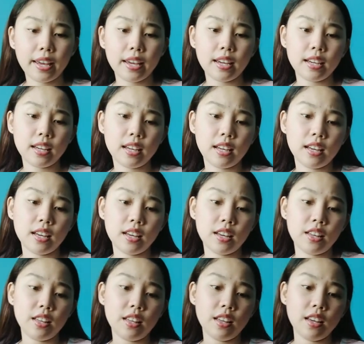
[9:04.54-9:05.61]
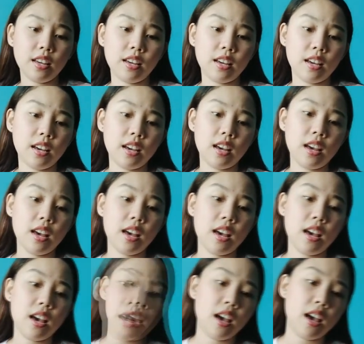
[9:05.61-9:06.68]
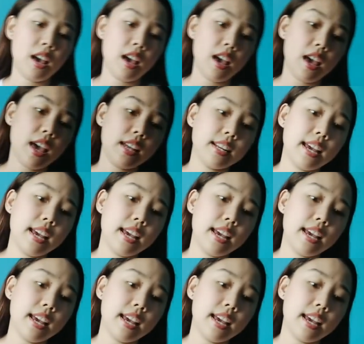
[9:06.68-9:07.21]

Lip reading: Windows 10 IoT